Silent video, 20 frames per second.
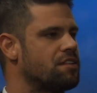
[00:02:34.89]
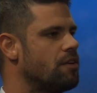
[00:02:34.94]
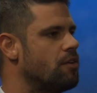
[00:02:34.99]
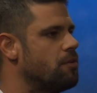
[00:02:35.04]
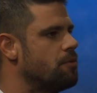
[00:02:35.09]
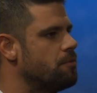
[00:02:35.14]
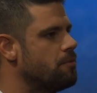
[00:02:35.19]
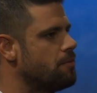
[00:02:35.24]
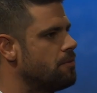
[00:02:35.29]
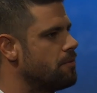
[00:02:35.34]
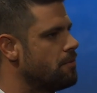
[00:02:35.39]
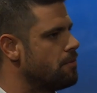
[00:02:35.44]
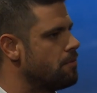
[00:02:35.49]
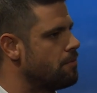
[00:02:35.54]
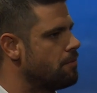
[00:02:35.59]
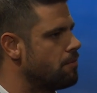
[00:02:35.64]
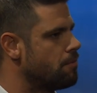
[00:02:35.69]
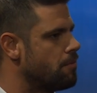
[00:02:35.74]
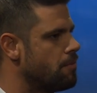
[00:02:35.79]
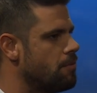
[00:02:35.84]
so,
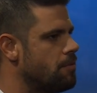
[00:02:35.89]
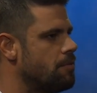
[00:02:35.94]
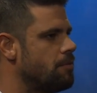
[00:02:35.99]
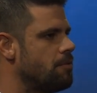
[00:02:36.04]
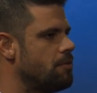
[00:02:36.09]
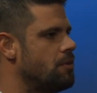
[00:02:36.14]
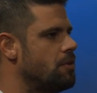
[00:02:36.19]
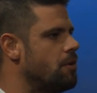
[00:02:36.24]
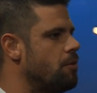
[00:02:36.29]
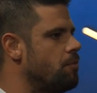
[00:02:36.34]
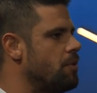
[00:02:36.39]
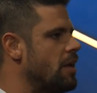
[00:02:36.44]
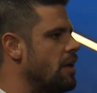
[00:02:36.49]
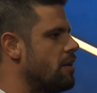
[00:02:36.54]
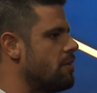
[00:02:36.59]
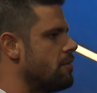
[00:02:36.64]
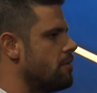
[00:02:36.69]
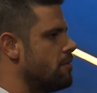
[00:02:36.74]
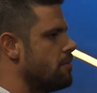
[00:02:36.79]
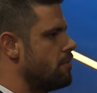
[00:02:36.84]
you know, we
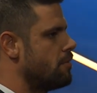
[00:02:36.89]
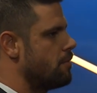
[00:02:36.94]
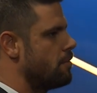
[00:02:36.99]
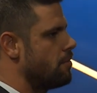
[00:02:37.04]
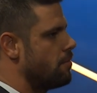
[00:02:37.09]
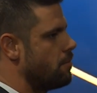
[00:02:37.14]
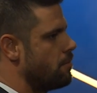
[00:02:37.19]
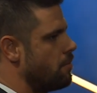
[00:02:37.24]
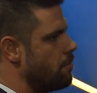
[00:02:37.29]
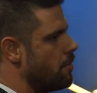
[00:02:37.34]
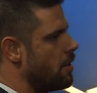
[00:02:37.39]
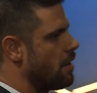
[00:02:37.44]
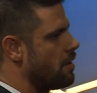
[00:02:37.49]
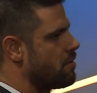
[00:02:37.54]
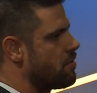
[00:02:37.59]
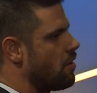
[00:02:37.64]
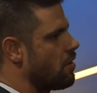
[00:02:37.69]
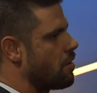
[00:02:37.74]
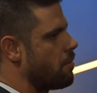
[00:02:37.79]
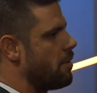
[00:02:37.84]
got we got
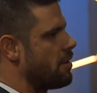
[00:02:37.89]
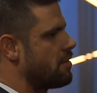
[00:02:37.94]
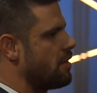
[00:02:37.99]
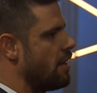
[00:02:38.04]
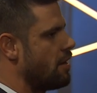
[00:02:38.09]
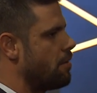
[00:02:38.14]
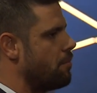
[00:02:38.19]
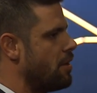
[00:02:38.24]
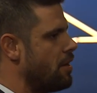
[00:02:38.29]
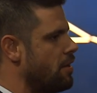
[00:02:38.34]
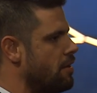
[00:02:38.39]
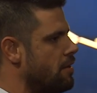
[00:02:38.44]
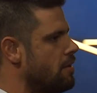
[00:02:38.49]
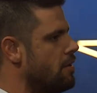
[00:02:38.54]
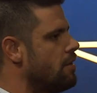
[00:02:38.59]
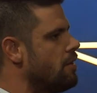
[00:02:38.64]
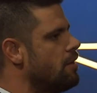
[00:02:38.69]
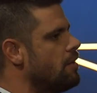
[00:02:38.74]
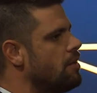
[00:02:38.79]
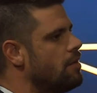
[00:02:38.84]
to talk about that in a minute.
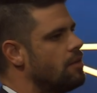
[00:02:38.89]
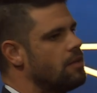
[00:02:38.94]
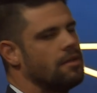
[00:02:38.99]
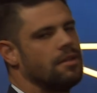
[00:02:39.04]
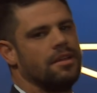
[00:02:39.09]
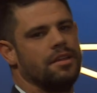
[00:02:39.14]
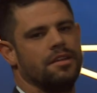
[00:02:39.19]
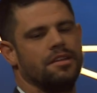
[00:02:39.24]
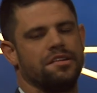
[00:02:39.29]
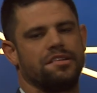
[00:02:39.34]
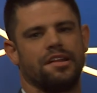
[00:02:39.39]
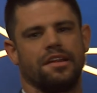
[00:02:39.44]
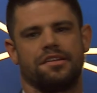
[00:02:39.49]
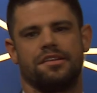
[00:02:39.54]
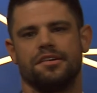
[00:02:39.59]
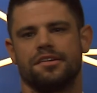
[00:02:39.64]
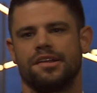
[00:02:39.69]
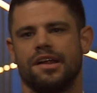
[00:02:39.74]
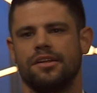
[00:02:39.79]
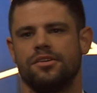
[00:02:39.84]
And he says,
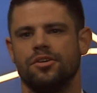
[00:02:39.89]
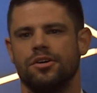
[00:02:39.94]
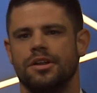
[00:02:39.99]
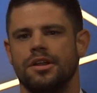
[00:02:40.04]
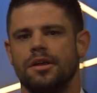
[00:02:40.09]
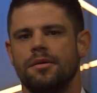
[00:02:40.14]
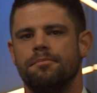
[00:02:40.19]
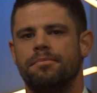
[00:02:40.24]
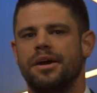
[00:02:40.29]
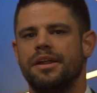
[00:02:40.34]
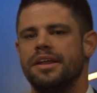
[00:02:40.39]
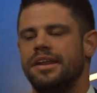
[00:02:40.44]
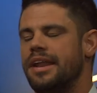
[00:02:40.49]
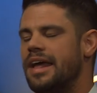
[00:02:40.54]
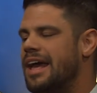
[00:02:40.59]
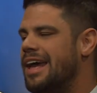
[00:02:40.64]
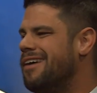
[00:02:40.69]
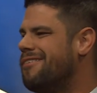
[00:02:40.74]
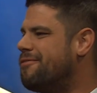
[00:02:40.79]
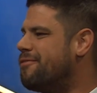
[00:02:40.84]
here's how you do it. But in
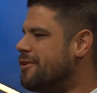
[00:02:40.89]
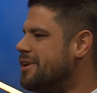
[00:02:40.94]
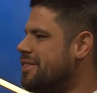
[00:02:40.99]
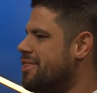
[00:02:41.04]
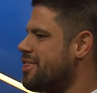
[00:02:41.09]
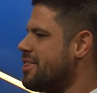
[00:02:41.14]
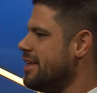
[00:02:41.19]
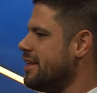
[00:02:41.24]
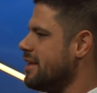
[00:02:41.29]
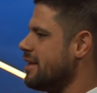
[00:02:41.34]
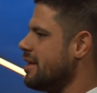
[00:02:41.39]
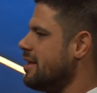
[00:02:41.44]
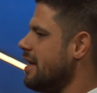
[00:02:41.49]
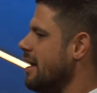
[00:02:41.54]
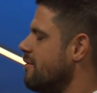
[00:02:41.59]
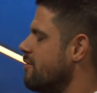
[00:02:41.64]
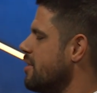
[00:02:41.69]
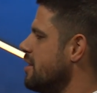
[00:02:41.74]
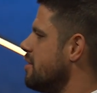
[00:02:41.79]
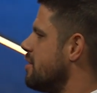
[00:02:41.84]
everything,
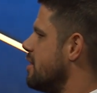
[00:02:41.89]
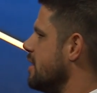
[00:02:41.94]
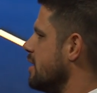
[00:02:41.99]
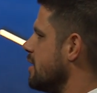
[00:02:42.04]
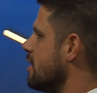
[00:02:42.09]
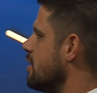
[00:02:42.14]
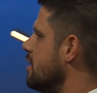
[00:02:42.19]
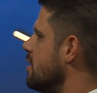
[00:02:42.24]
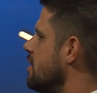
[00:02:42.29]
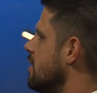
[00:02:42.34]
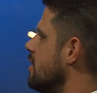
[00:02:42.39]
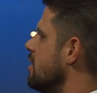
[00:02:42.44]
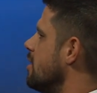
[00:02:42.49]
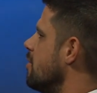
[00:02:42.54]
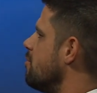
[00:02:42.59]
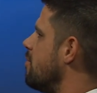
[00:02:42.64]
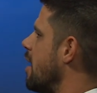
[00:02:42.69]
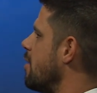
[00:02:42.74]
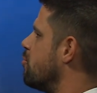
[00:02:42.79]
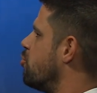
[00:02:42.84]
everything,
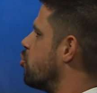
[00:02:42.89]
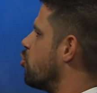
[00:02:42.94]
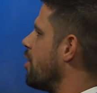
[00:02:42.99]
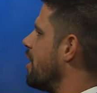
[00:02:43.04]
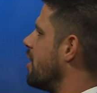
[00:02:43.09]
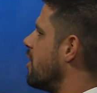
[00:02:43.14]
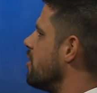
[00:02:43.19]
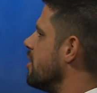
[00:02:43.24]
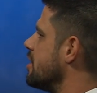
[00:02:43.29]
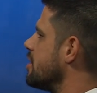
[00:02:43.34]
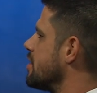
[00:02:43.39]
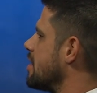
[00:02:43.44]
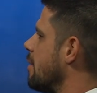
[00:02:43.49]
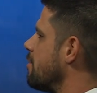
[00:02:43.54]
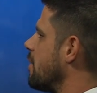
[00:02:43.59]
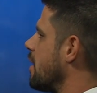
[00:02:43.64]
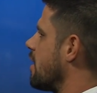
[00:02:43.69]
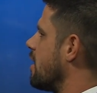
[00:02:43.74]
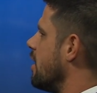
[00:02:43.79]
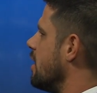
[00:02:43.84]
by prayer and
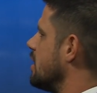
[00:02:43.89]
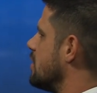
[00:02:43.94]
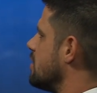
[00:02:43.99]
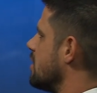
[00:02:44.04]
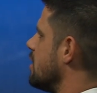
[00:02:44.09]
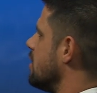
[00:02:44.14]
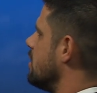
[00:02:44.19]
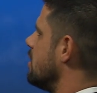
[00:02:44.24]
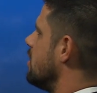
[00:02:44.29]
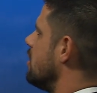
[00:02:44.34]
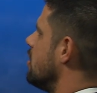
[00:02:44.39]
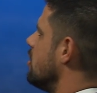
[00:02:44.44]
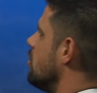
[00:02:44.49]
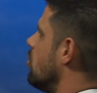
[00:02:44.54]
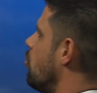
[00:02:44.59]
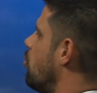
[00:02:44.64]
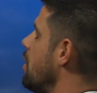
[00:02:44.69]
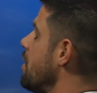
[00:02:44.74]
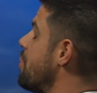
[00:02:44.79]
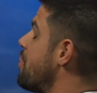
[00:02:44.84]
supplication,
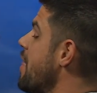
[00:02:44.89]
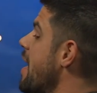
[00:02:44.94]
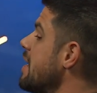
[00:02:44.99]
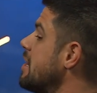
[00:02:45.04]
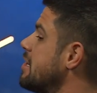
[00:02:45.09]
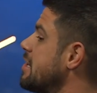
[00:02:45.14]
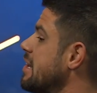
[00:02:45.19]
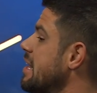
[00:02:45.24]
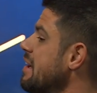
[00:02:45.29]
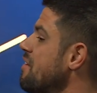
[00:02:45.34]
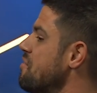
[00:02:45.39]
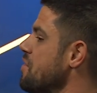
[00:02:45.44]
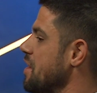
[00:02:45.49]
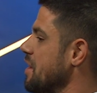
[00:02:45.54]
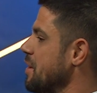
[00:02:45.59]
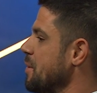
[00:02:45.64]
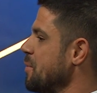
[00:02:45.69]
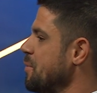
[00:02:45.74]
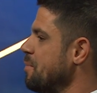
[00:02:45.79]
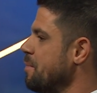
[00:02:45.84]
with
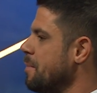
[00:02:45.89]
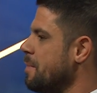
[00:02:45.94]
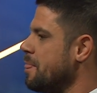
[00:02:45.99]
thanksgiving.